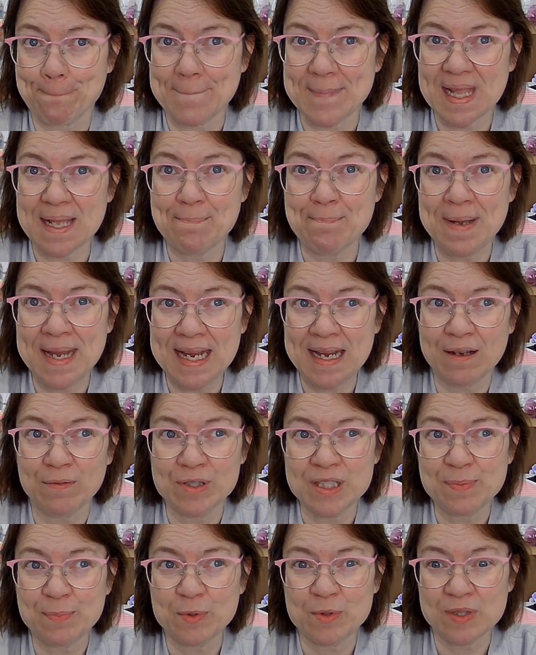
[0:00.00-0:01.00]
May, I
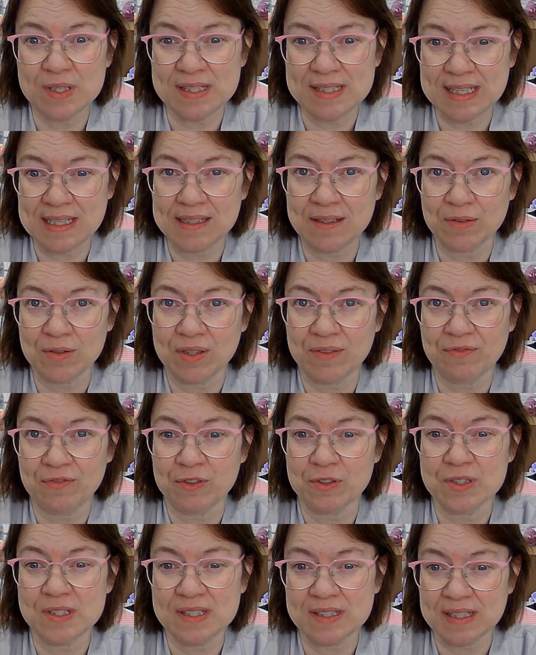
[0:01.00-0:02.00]
was supposed to send out the
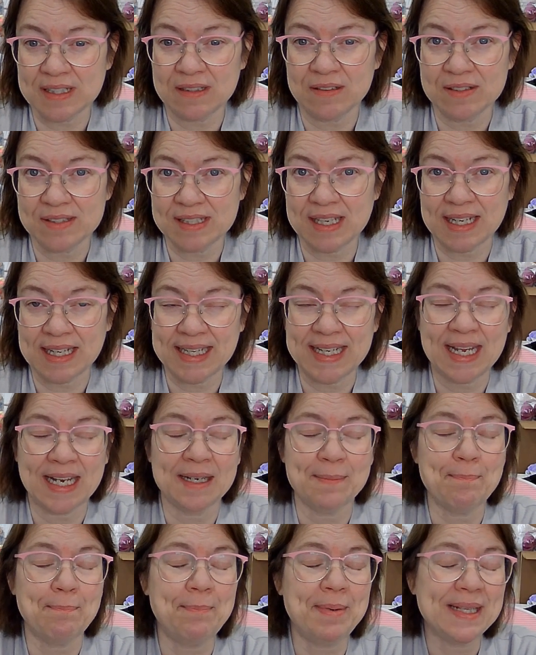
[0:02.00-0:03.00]
first single set
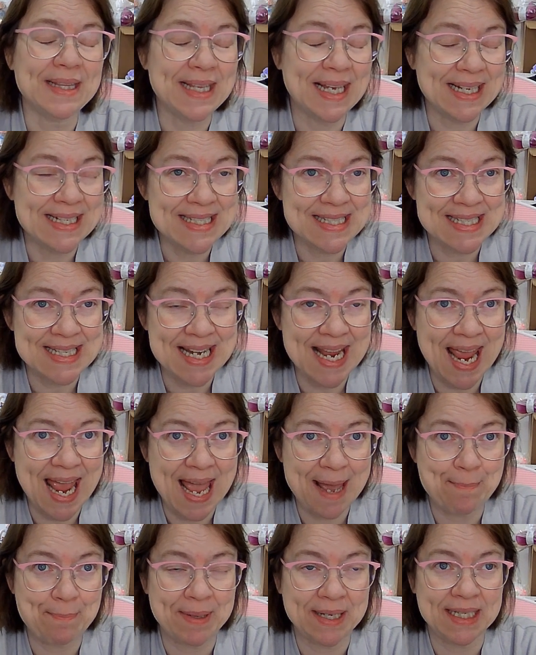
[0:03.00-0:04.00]
again. But that didn't
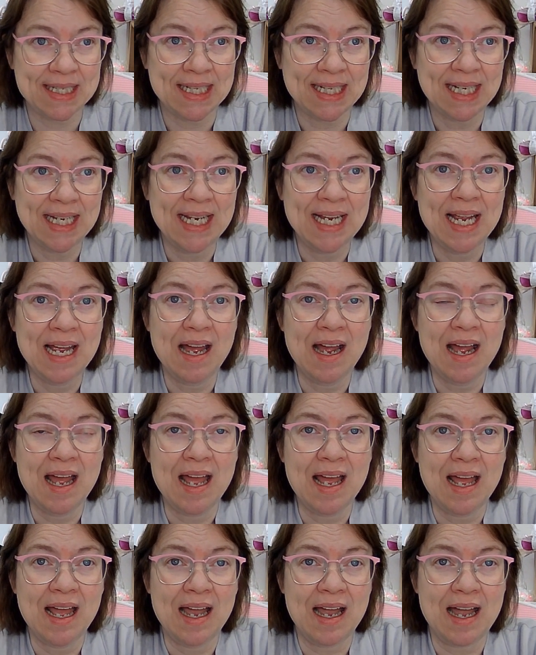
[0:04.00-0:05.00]
happen.
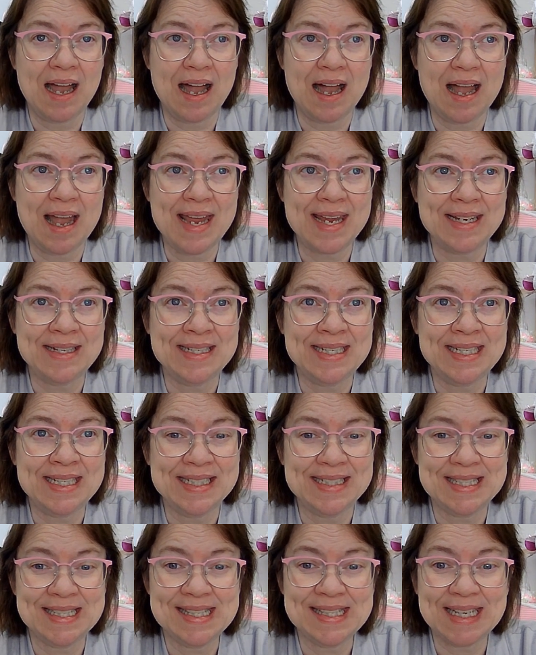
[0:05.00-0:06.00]
I
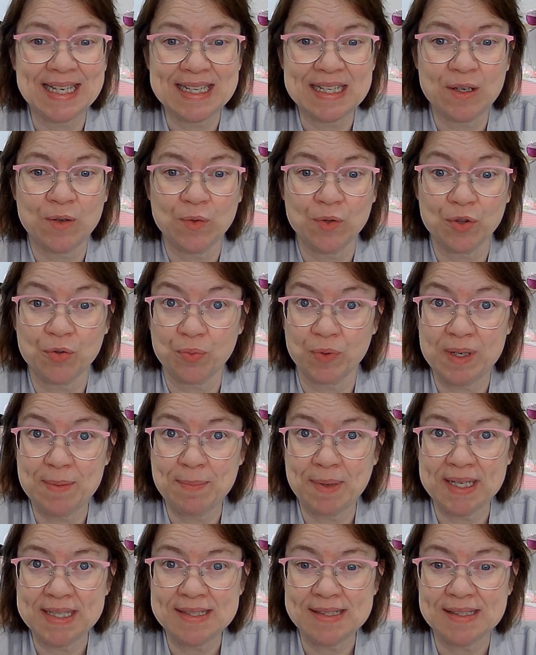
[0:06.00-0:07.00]
needed to send out 3
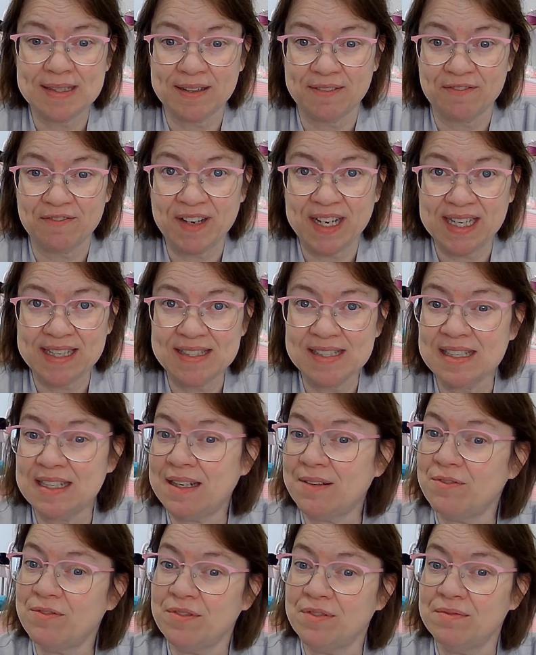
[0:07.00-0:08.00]
months in advance.
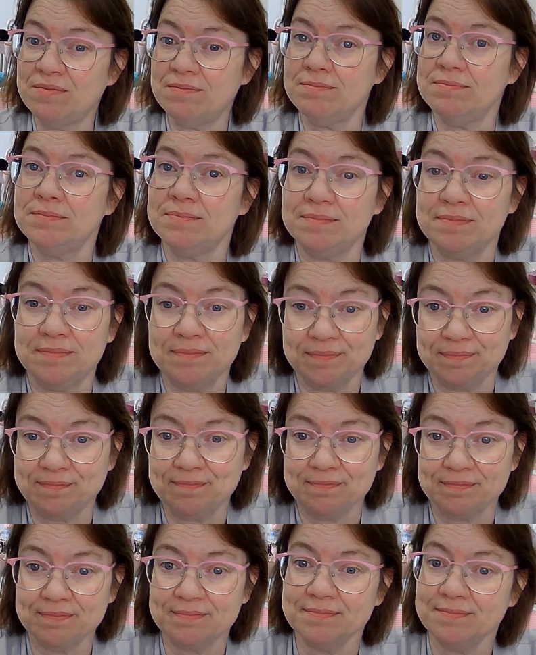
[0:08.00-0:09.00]
And
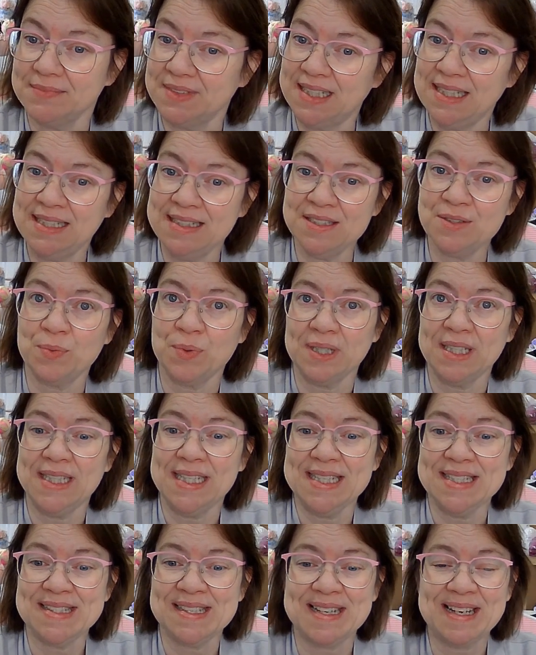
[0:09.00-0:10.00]
it is what it
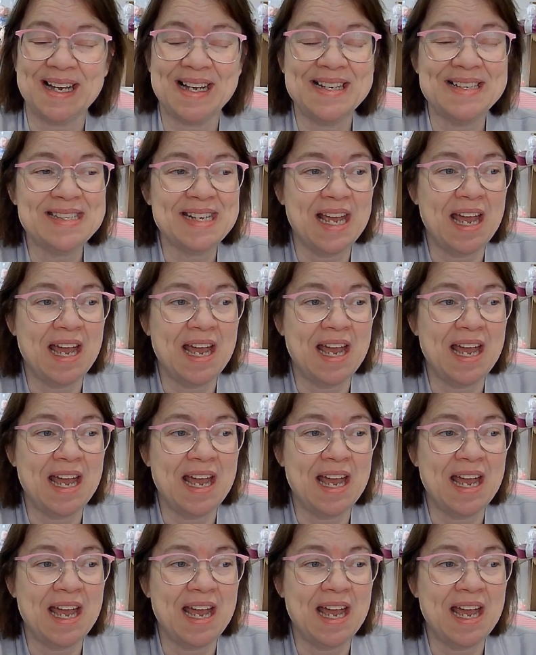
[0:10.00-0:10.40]
is, guys.